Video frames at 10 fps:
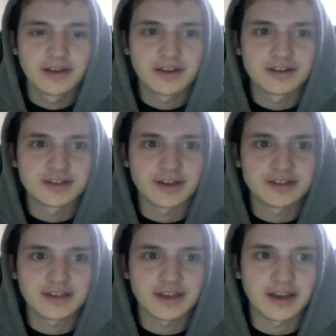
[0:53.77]
Cause
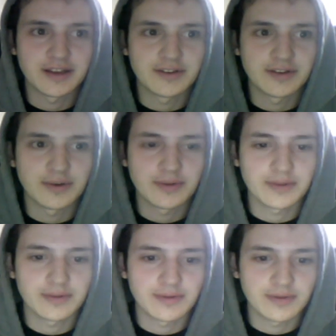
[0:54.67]
honestly I
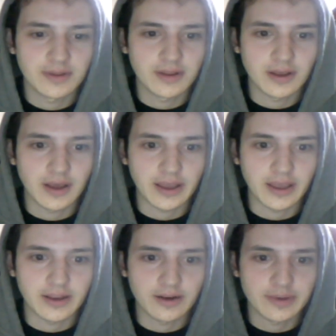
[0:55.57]

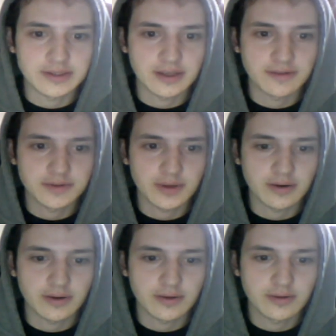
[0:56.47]
can't hear myself, so I
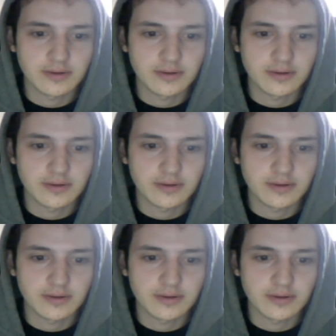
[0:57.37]
don't know.